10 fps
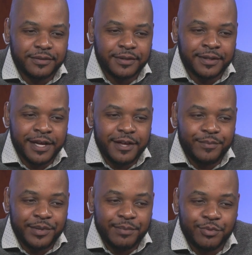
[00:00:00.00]
let
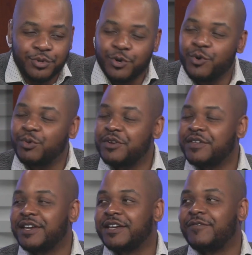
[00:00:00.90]
people know where
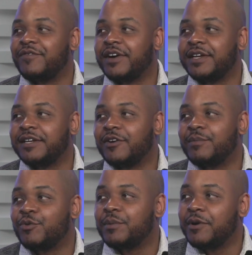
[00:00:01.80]
they can find out
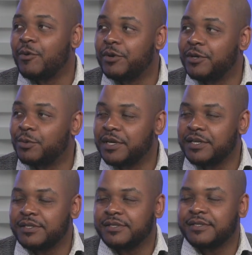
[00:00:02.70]
more about Winning
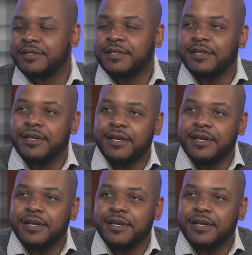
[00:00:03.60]
Ways. Mm-hmm.